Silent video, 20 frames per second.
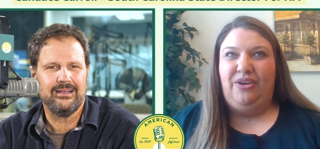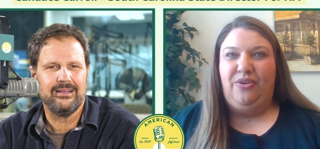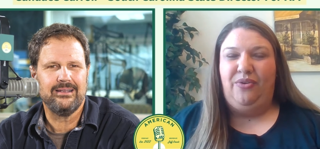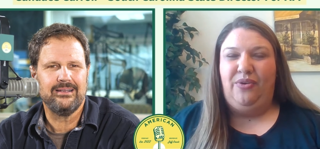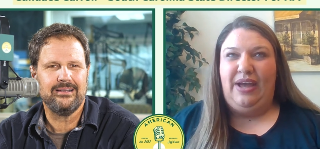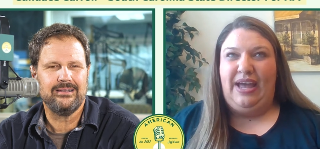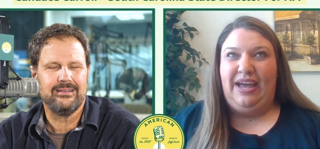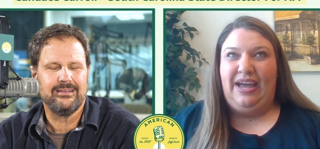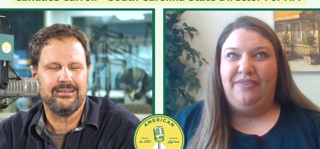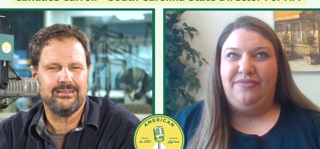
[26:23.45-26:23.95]

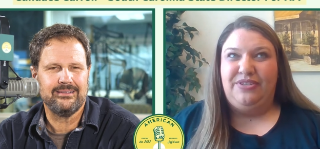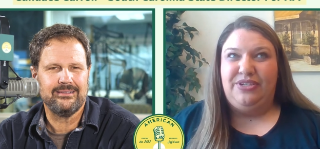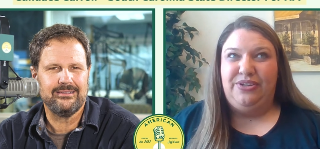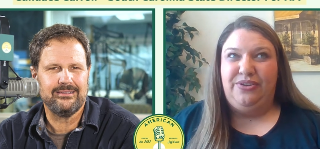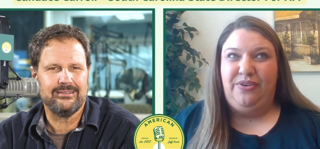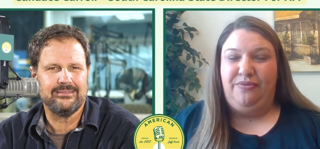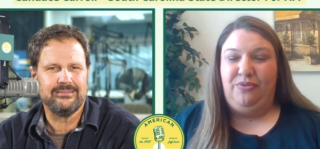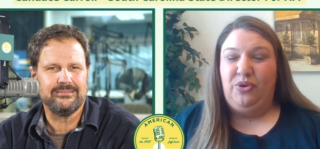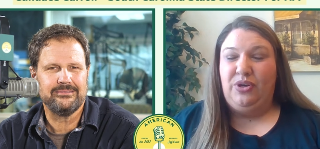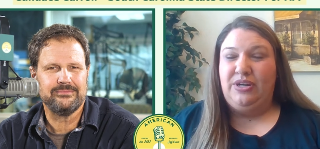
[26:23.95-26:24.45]
Speaker 1: They don't have
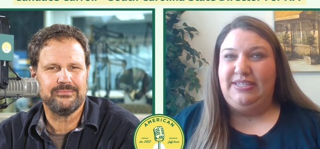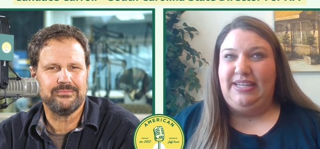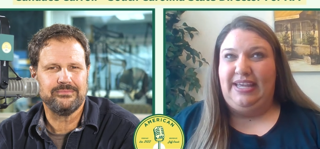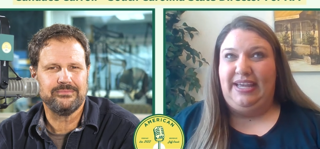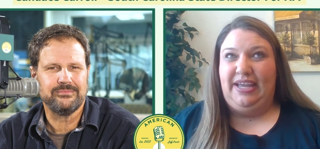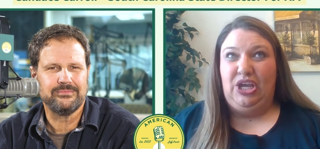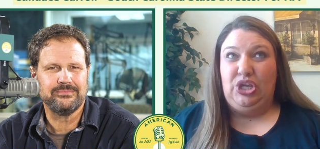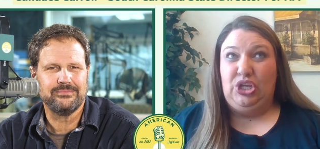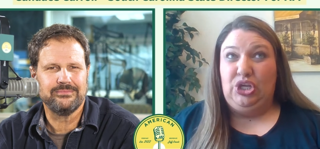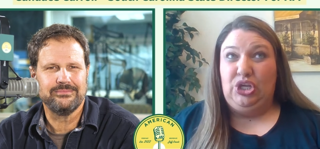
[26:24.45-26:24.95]
to. Of
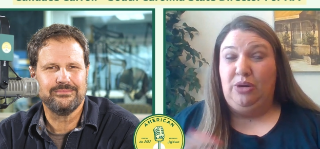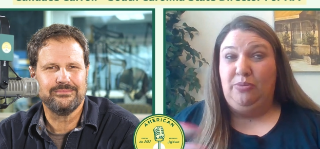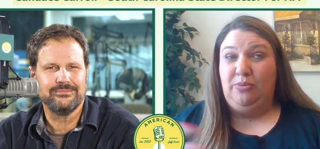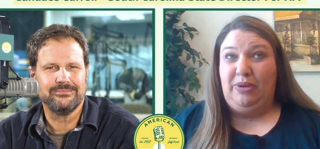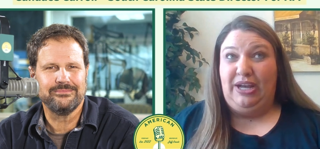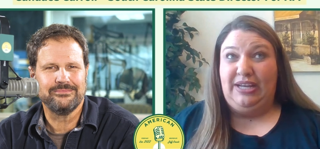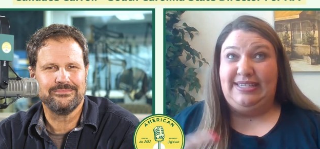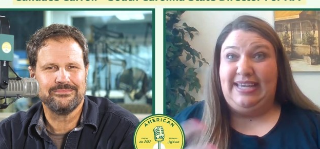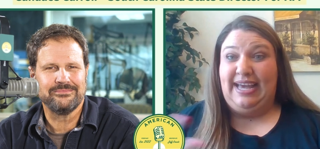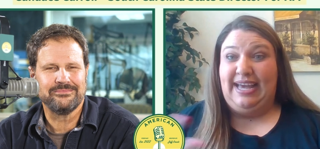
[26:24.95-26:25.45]
course, like
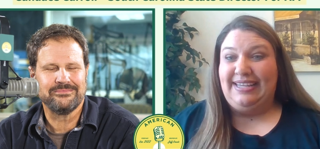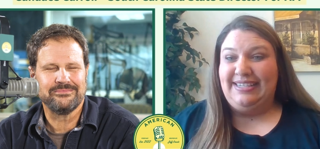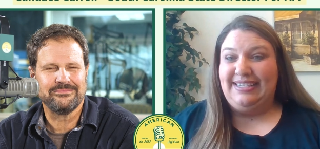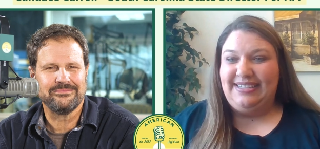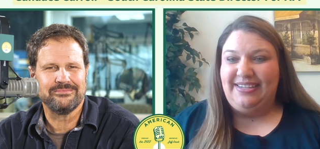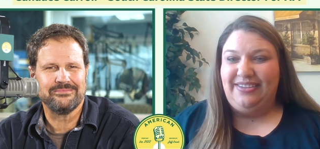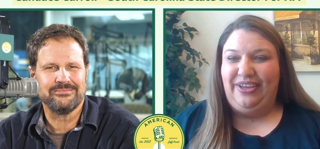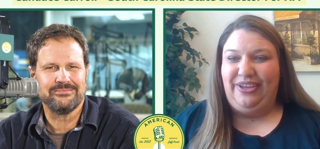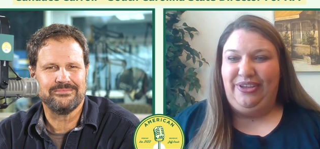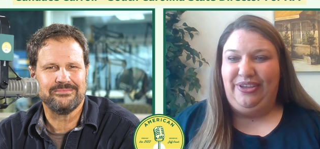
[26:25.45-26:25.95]
your boss
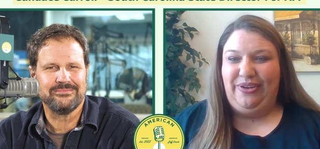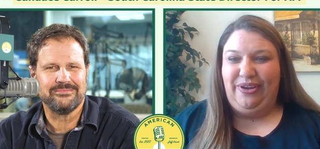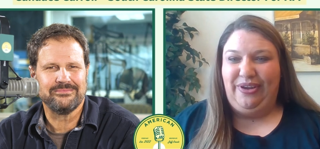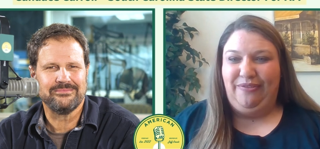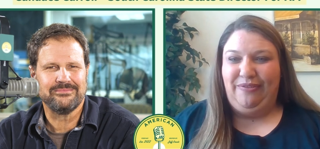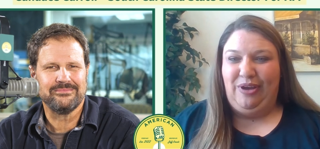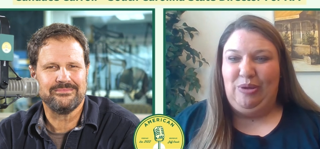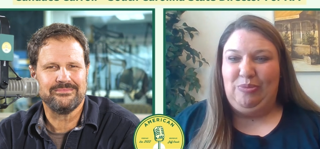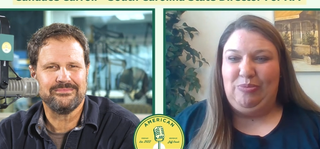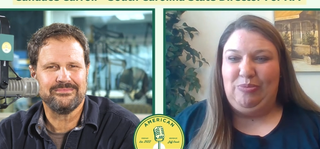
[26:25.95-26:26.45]
has to let
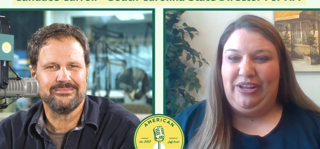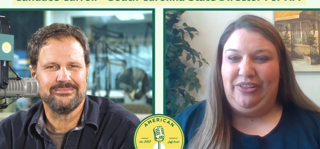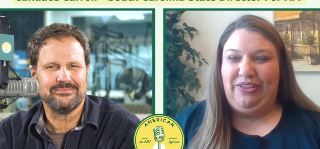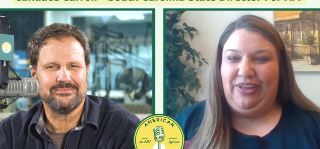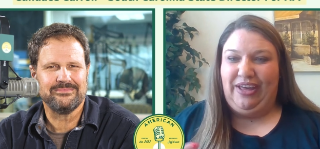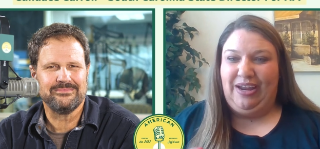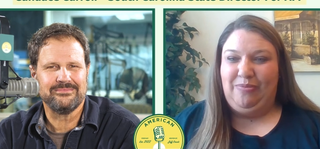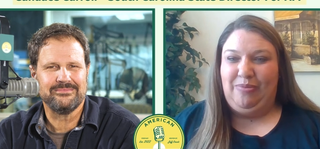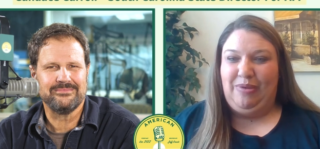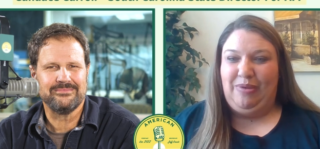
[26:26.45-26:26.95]
you go vote.
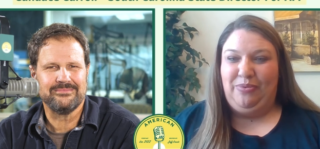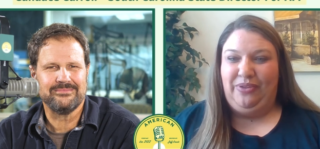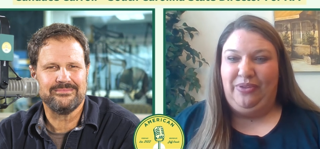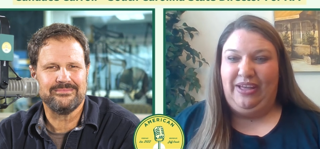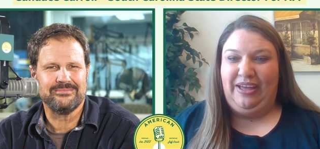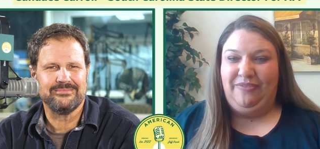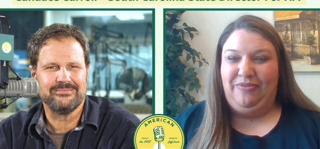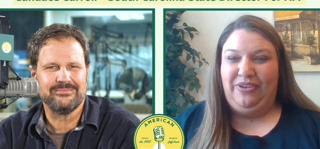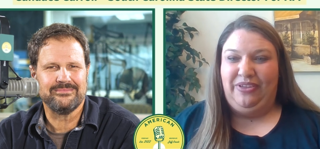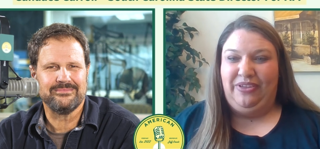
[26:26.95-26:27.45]
But a lot of
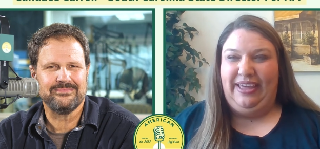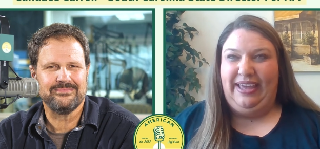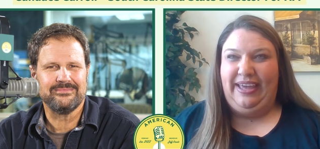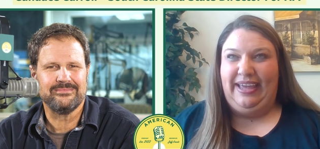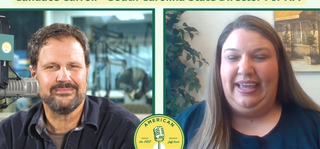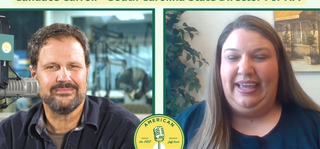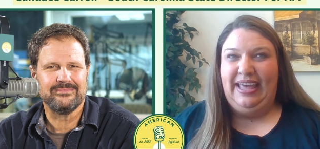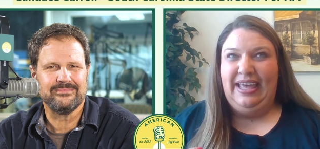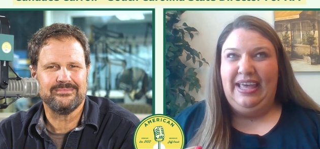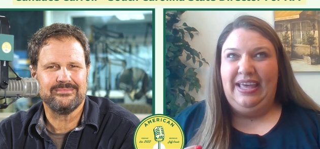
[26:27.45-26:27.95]
people, I feel
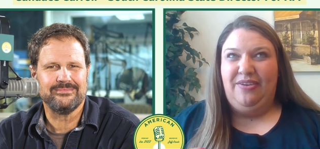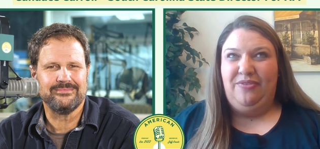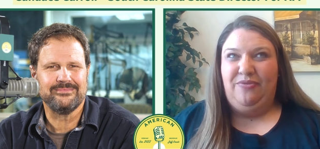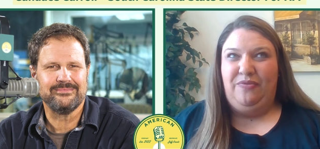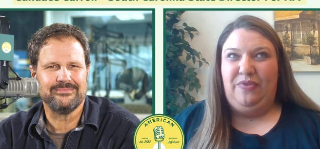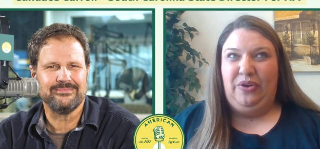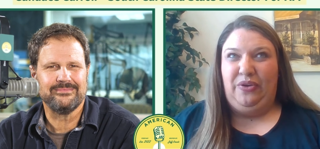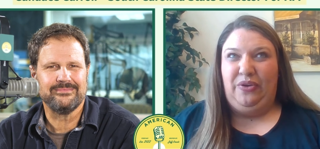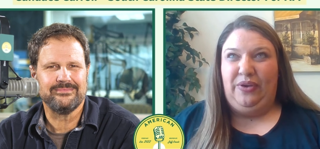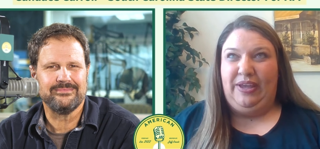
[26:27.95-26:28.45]
like,
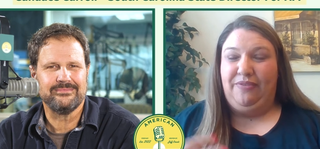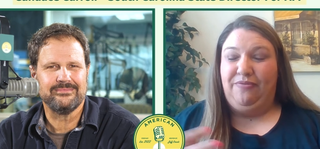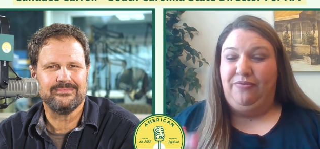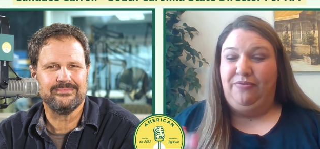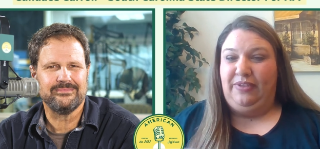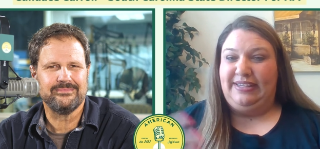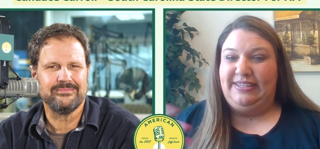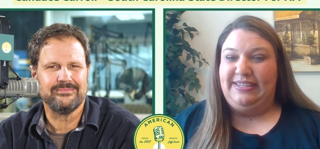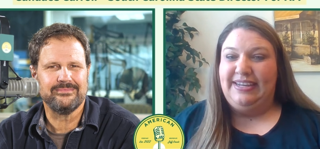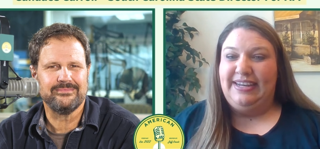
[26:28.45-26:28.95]
feel
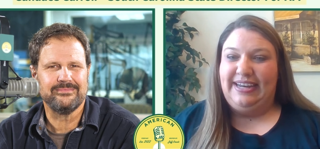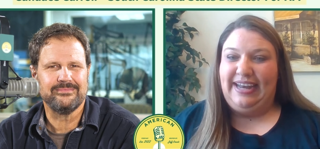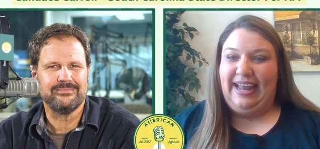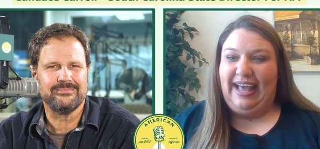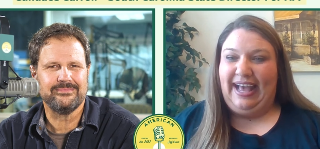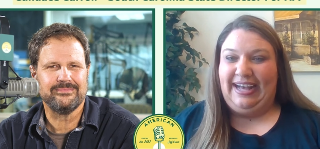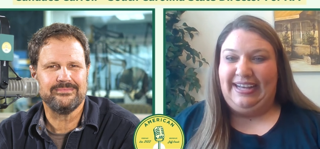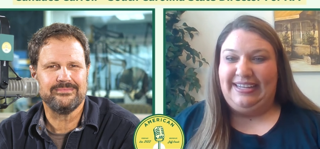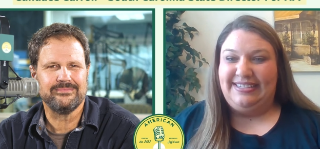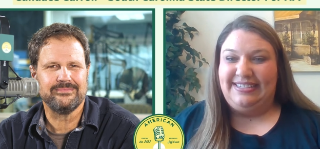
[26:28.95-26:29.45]
conflicted
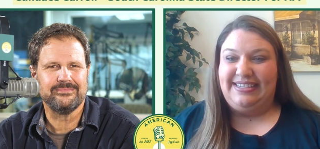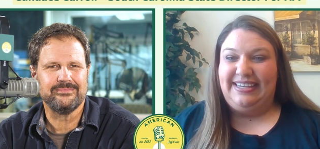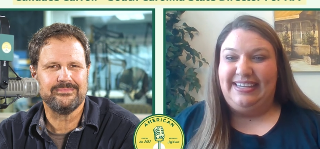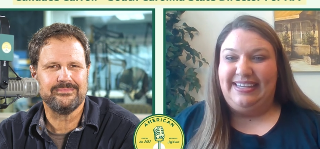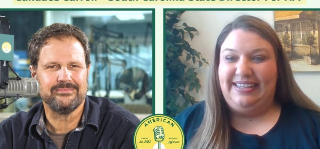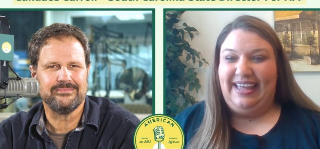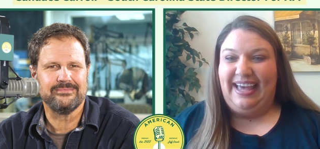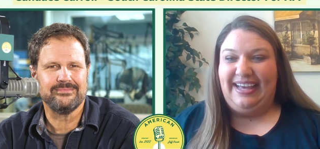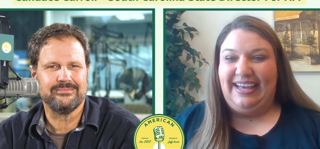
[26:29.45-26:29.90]
in asking